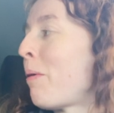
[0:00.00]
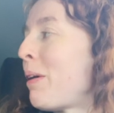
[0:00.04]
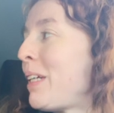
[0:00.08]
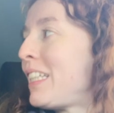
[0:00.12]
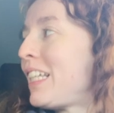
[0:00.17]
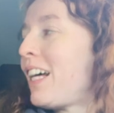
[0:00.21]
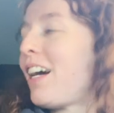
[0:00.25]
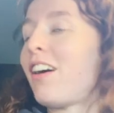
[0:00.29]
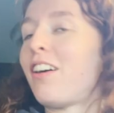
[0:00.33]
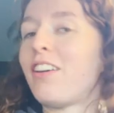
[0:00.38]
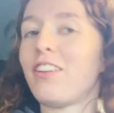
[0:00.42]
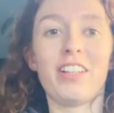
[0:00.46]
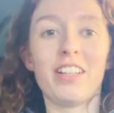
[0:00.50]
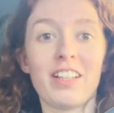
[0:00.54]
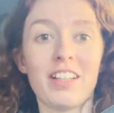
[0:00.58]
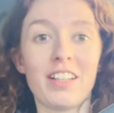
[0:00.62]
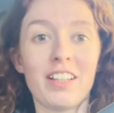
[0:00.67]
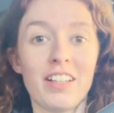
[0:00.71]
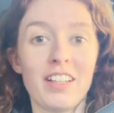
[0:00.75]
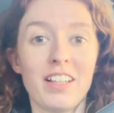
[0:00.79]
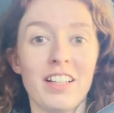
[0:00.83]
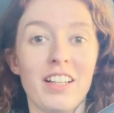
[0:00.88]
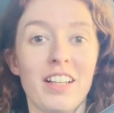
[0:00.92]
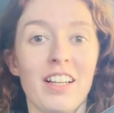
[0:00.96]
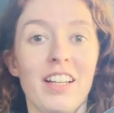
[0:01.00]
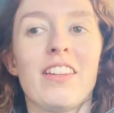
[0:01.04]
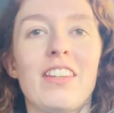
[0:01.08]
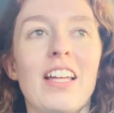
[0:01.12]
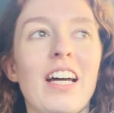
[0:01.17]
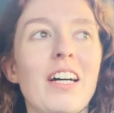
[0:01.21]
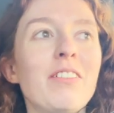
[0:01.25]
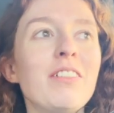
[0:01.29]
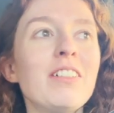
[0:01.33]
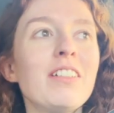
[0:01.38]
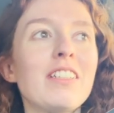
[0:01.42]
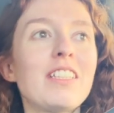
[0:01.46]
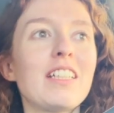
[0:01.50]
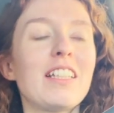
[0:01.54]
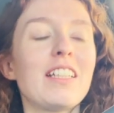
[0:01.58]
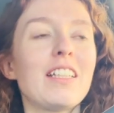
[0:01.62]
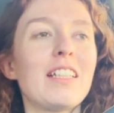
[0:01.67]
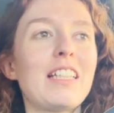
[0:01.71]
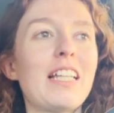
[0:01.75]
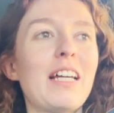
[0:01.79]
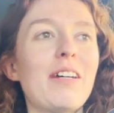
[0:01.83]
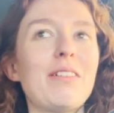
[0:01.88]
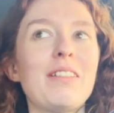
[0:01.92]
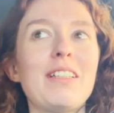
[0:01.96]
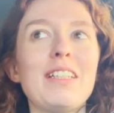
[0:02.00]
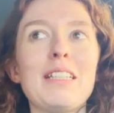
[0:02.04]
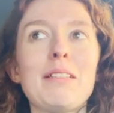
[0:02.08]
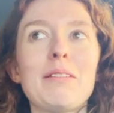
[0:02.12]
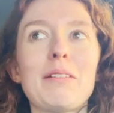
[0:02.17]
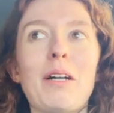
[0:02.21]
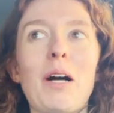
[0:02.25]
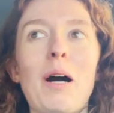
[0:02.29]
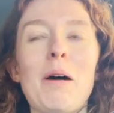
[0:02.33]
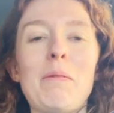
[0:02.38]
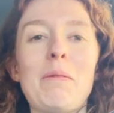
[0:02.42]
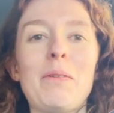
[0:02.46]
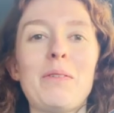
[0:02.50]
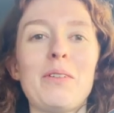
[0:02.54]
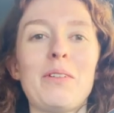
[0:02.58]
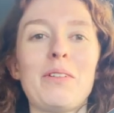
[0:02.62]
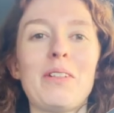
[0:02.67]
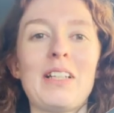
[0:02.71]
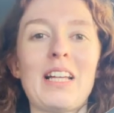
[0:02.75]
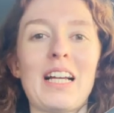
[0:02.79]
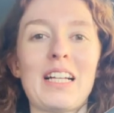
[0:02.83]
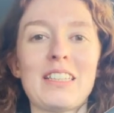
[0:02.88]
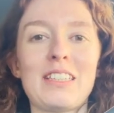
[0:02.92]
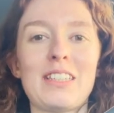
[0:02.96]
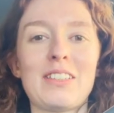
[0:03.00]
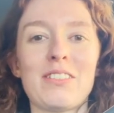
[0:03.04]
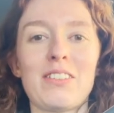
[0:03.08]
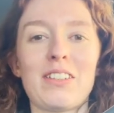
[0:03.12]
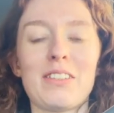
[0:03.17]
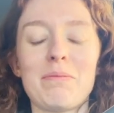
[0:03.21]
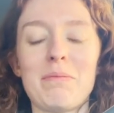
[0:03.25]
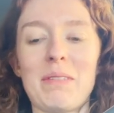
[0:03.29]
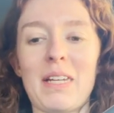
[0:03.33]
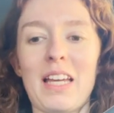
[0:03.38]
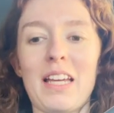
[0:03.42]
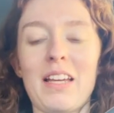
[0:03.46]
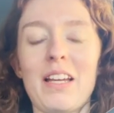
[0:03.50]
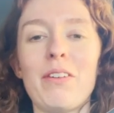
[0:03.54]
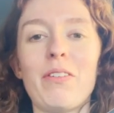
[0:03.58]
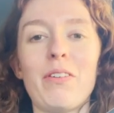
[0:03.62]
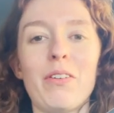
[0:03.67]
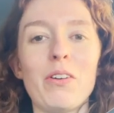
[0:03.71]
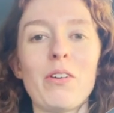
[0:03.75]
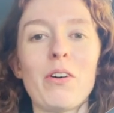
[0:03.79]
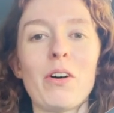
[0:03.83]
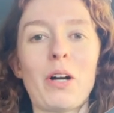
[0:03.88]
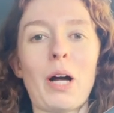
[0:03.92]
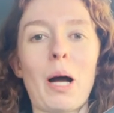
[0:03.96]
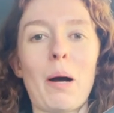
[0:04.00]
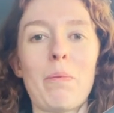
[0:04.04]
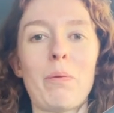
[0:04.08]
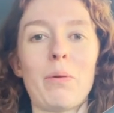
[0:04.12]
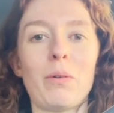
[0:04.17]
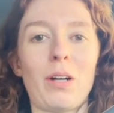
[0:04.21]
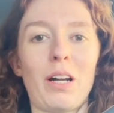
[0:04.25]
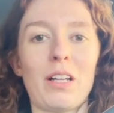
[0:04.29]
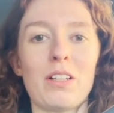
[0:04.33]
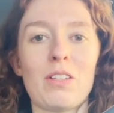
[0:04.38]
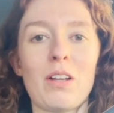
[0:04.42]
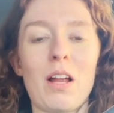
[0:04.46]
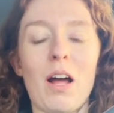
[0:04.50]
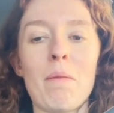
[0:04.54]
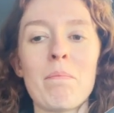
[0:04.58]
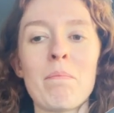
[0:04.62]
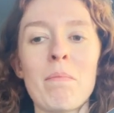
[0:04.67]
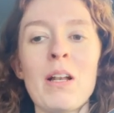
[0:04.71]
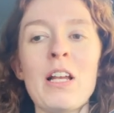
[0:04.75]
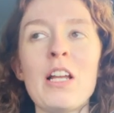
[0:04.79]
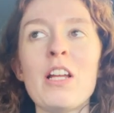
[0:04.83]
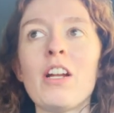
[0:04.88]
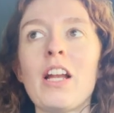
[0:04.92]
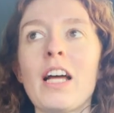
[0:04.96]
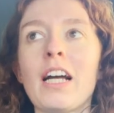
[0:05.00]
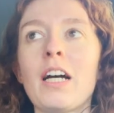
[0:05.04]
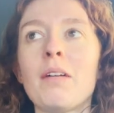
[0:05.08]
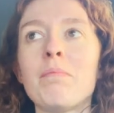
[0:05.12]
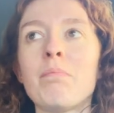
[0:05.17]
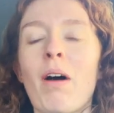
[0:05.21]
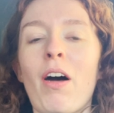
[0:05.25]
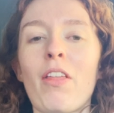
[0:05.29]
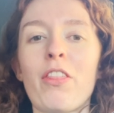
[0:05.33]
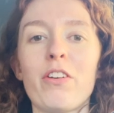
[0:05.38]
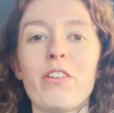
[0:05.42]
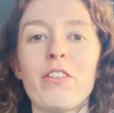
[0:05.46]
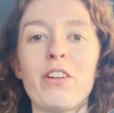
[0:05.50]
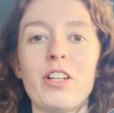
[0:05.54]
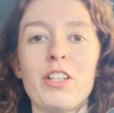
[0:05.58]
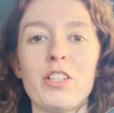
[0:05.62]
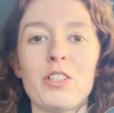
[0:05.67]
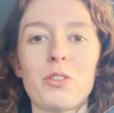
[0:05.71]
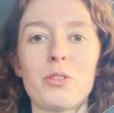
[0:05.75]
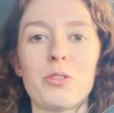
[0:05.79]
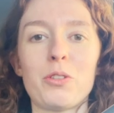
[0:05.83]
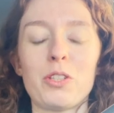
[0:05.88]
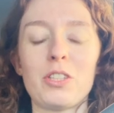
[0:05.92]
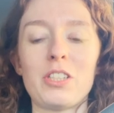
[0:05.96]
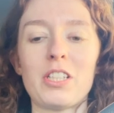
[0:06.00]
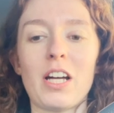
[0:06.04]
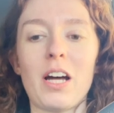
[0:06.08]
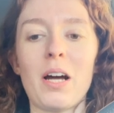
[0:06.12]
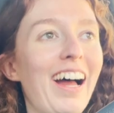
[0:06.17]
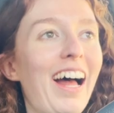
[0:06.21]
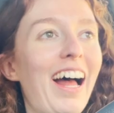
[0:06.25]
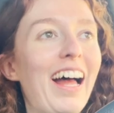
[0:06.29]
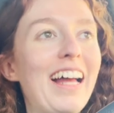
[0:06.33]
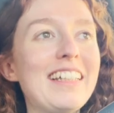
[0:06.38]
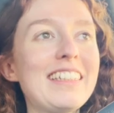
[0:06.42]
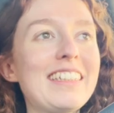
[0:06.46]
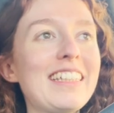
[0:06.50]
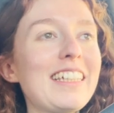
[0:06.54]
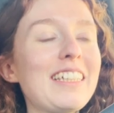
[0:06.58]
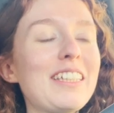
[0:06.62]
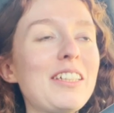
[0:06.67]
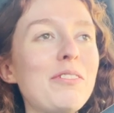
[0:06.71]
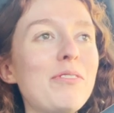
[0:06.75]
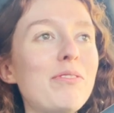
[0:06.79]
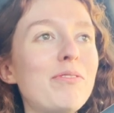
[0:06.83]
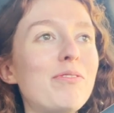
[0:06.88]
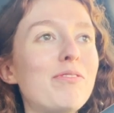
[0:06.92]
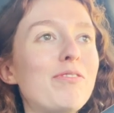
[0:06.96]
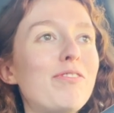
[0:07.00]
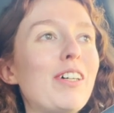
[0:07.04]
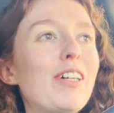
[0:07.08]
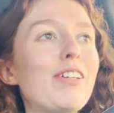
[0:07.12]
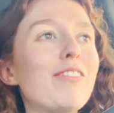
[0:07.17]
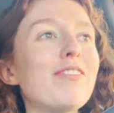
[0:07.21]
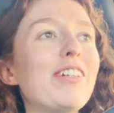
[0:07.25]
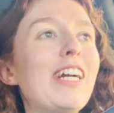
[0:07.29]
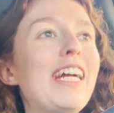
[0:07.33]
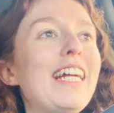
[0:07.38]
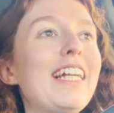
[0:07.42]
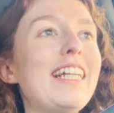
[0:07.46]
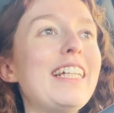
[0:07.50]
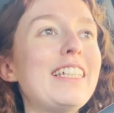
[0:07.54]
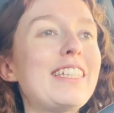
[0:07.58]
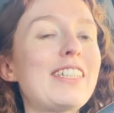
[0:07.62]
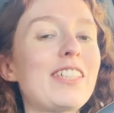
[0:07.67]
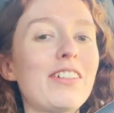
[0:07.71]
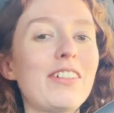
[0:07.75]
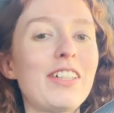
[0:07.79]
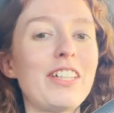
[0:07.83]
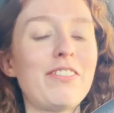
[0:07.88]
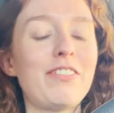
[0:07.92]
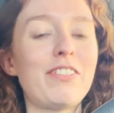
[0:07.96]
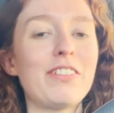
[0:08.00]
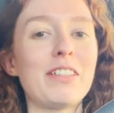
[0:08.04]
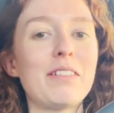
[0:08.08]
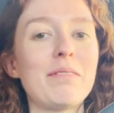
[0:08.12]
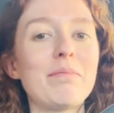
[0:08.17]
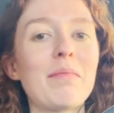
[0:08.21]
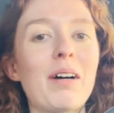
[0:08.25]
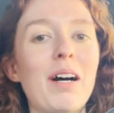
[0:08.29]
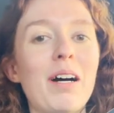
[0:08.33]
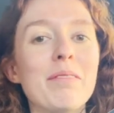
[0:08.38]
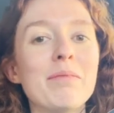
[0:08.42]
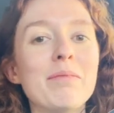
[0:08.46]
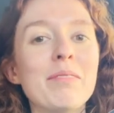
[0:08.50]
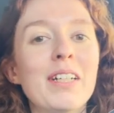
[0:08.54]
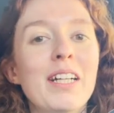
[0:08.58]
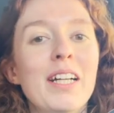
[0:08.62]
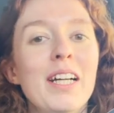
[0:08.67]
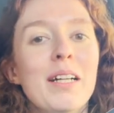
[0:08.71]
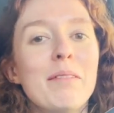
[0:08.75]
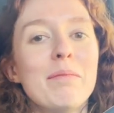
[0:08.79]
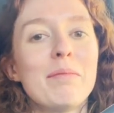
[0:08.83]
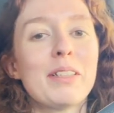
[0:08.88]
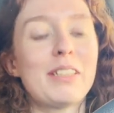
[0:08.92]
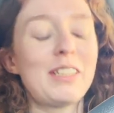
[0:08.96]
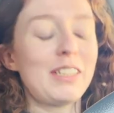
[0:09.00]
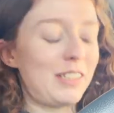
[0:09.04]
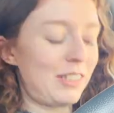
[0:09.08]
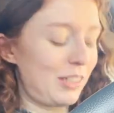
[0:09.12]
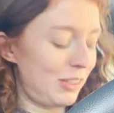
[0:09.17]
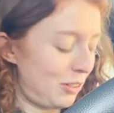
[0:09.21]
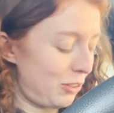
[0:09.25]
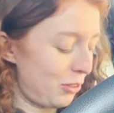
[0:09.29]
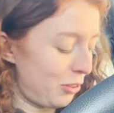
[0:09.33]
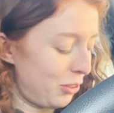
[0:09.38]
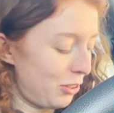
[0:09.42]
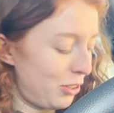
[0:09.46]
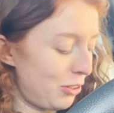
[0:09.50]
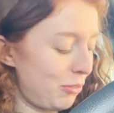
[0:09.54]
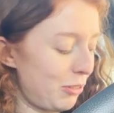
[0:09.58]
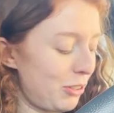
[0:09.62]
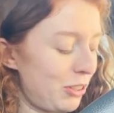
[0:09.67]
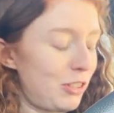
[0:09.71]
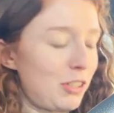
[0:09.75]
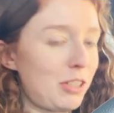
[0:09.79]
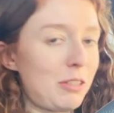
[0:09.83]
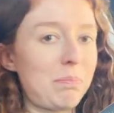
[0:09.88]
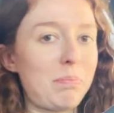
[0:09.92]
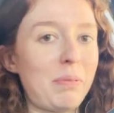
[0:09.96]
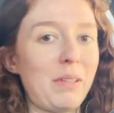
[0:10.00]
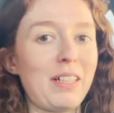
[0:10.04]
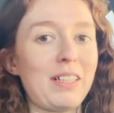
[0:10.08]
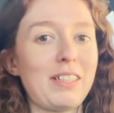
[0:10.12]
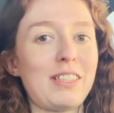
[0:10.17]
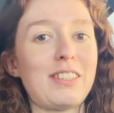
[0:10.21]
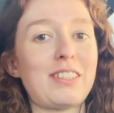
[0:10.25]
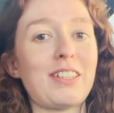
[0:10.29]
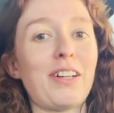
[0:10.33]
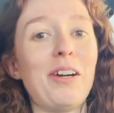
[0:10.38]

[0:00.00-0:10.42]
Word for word: myself. There was there was this couple next to me. Well, not a couple, like a, looked like a mother and a daughter. I was like I felt really sorry for the mum because the daughter was just being so